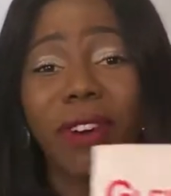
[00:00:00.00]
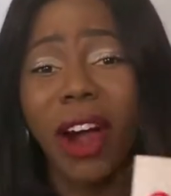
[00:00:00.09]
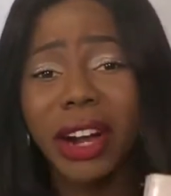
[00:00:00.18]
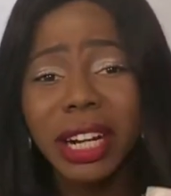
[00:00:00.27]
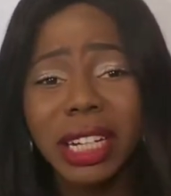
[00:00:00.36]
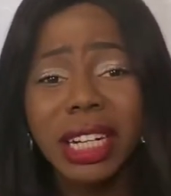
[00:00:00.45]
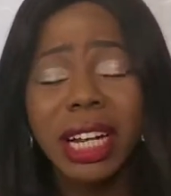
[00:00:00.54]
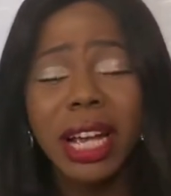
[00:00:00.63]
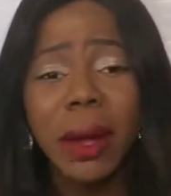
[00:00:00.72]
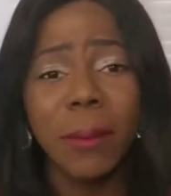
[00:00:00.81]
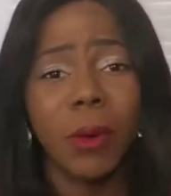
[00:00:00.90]
FAR.
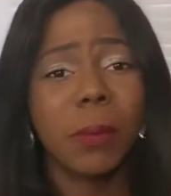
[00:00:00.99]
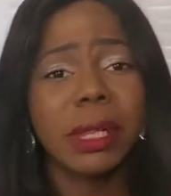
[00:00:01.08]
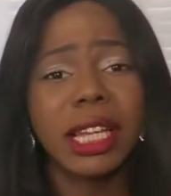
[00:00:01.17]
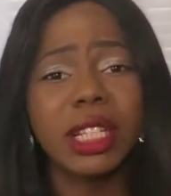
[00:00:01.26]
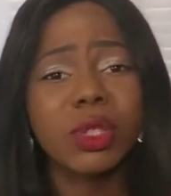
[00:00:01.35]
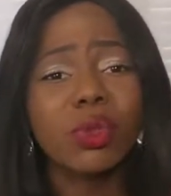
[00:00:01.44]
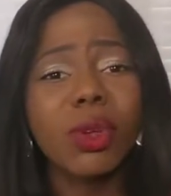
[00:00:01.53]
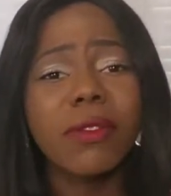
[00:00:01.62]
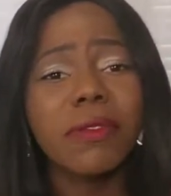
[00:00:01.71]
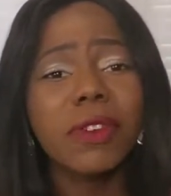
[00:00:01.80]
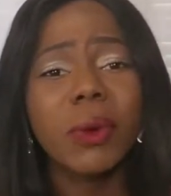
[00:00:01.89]
But please do
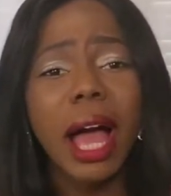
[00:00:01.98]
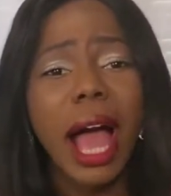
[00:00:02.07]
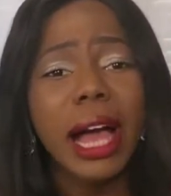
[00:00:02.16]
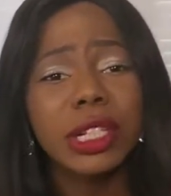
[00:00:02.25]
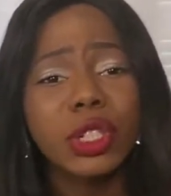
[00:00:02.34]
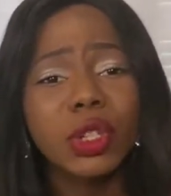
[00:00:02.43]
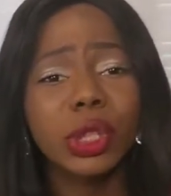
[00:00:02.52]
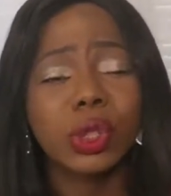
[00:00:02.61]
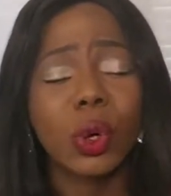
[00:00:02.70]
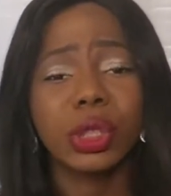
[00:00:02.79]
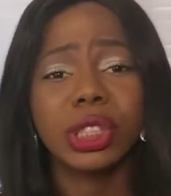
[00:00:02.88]
not feel
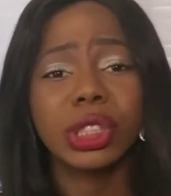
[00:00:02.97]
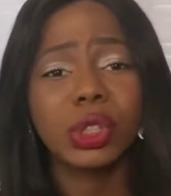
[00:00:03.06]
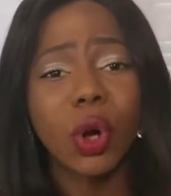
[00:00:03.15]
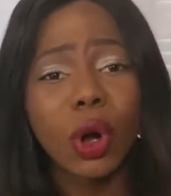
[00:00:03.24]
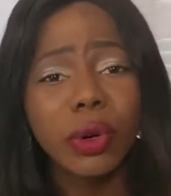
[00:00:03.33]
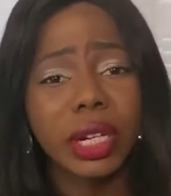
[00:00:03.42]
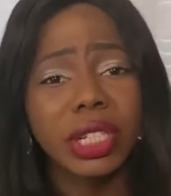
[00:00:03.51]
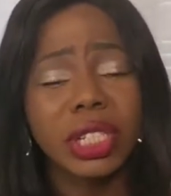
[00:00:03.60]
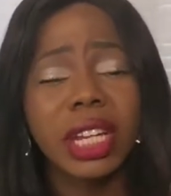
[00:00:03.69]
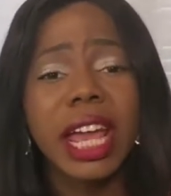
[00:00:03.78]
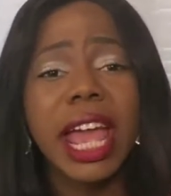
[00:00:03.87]
anxious or
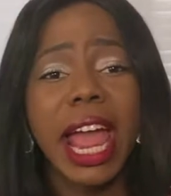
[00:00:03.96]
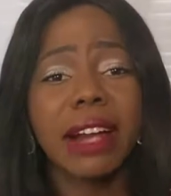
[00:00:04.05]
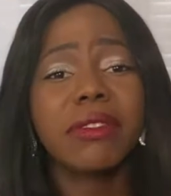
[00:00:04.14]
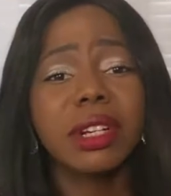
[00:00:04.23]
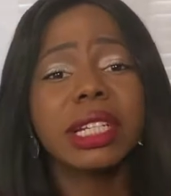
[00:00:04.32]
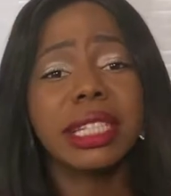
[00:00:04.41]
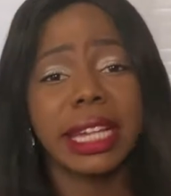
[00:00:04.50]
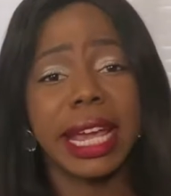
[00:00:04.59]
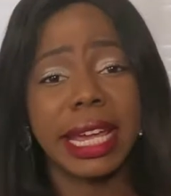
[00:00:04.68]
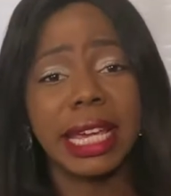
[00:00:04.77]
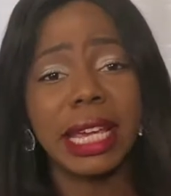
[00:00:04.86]
discouraged. Every
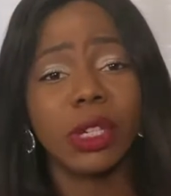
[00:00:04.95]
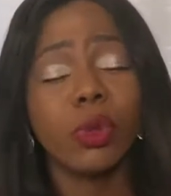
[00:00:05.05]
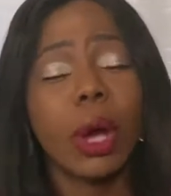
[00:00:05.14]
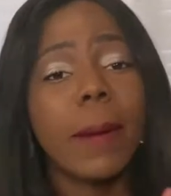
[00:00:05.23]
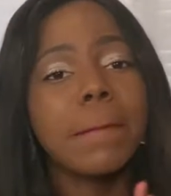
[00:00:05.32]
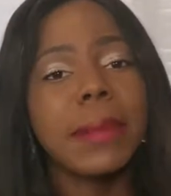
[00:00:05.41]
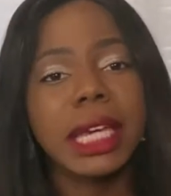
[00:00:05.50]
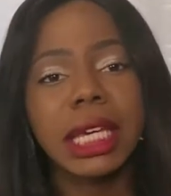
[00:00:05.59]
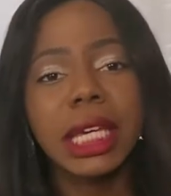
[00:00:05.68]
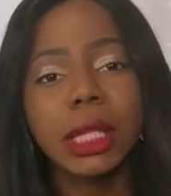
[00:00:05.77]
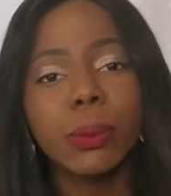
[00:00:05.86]
day you are
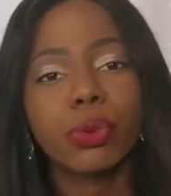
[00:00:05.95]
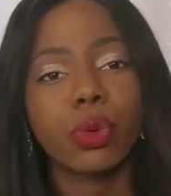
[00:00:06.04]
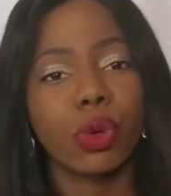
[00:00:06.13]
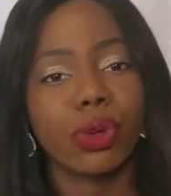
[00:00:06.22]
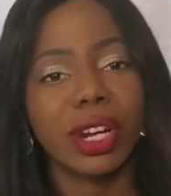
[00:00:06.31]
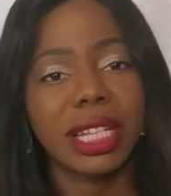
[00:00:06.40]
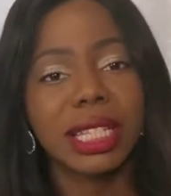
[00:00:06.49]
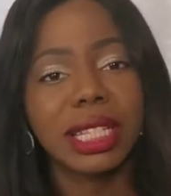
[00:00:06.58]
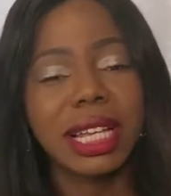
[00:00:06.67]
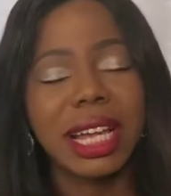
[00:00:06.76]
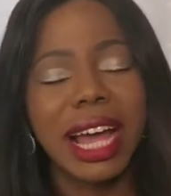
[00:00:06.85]
making progress.